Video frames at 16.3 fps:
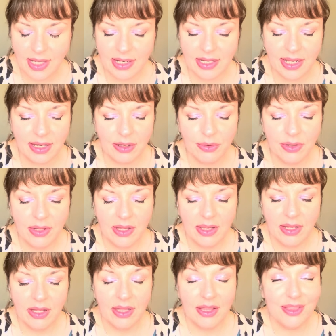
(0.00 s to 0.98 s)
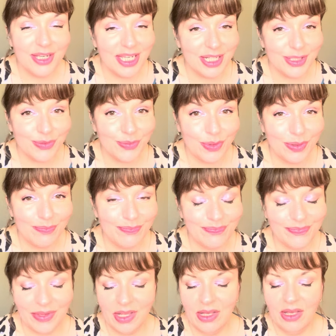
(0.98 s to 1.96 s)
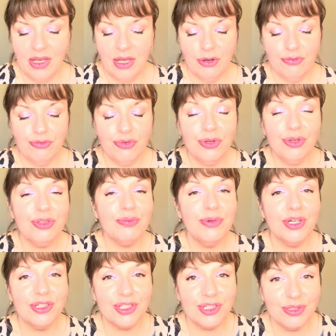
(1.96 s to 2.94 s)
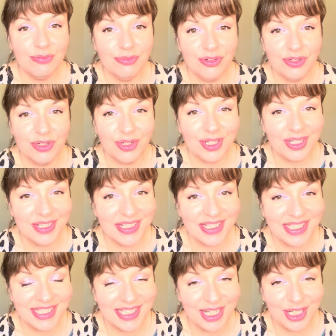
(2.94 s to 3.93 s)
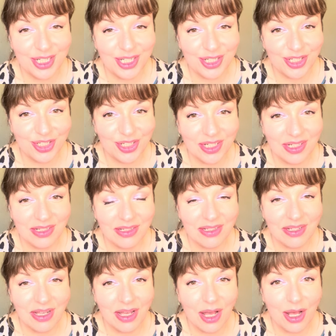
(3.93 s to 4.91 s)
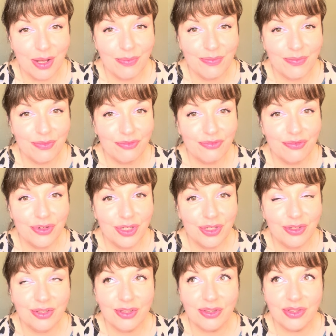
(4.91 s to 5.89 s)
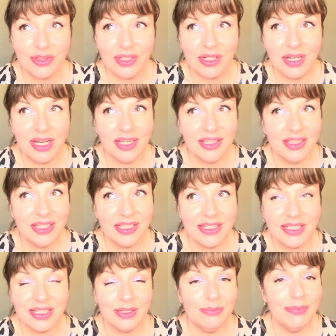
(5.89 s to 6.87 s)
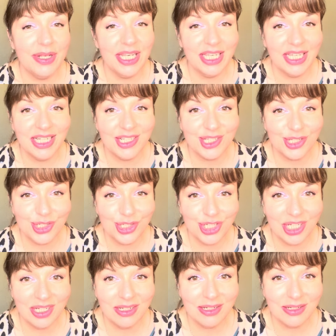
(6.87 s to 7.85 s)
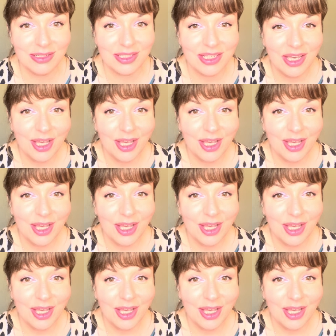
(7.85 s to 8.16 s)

Now, the next one, Ruth Marstonbrook signature. Ruth, I think, is a complete genius.